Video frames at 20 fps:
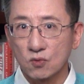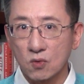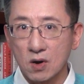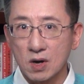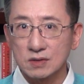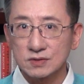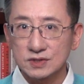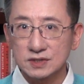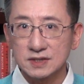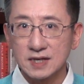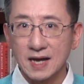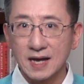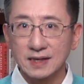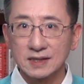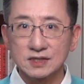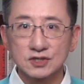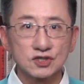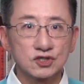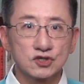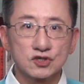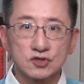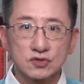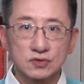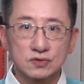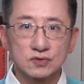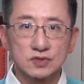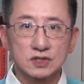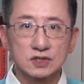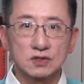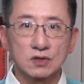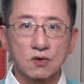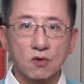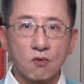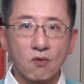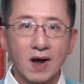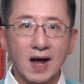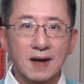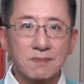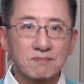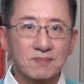Wang said she used
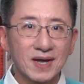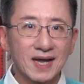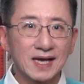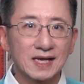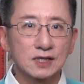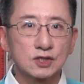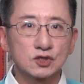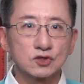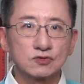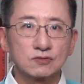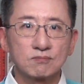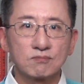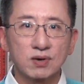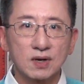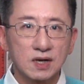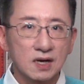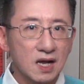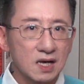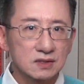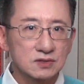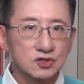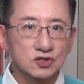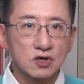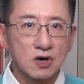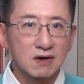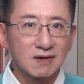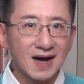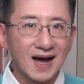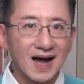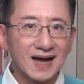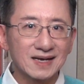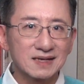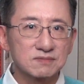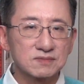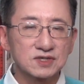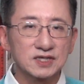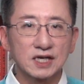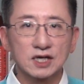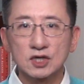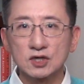Huabei to plunge on
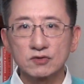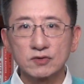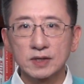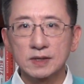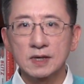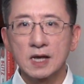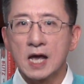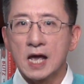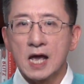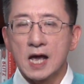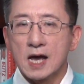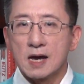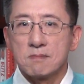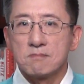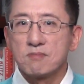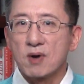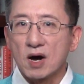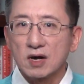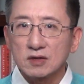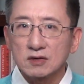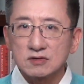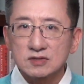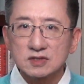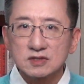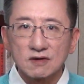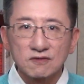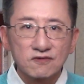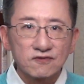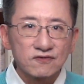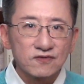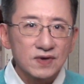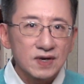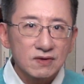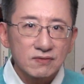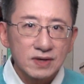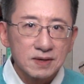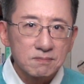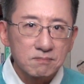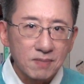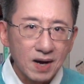items including bottles of
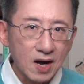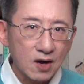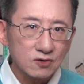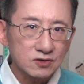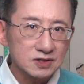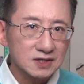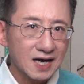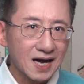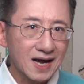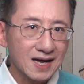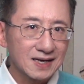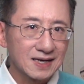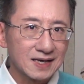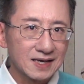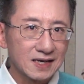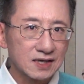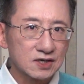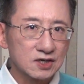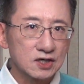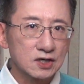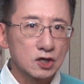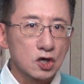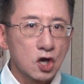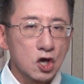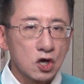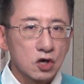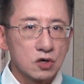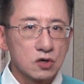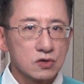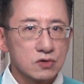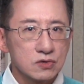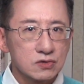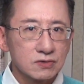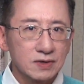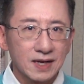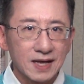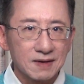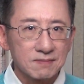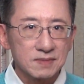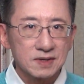Fiery Maotai liquor,
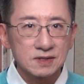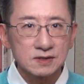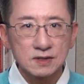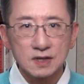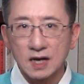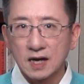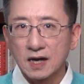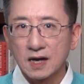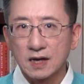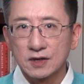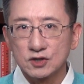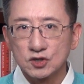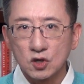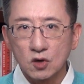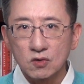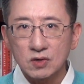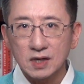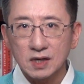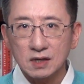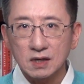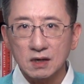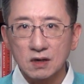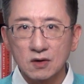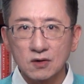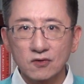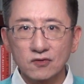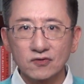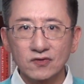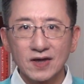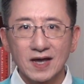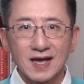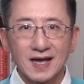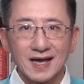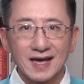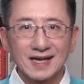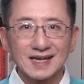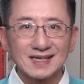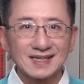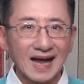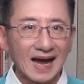Lululemon yoga clothes,
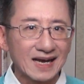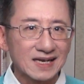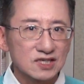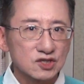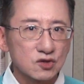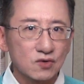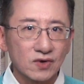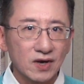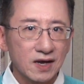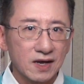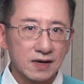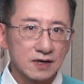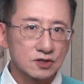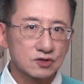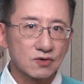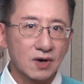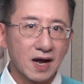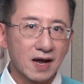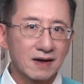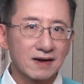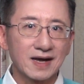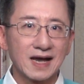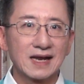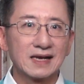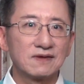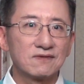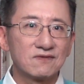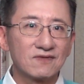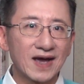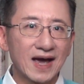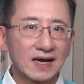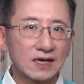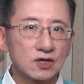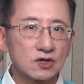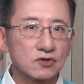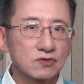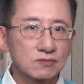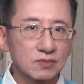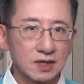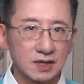a Dyson hair dryer, and a
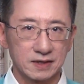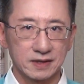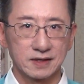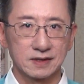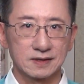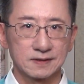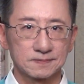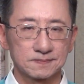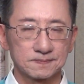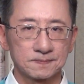vacuum cleaner.